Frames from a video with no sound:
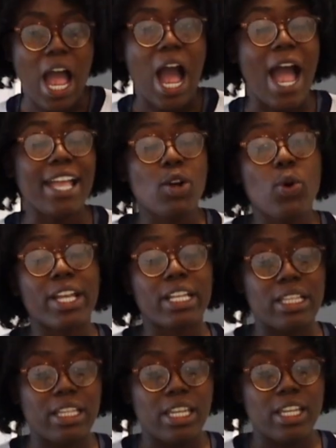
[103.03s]
I
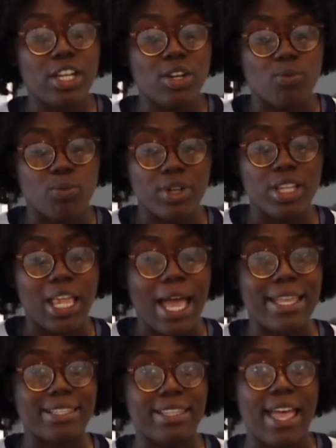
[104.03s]
quickly
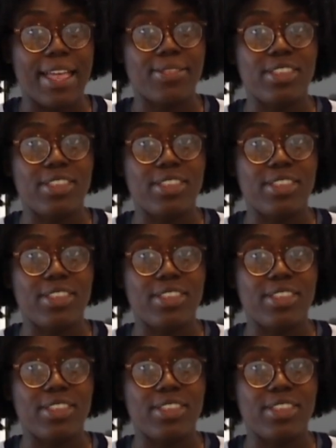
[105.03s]
realized that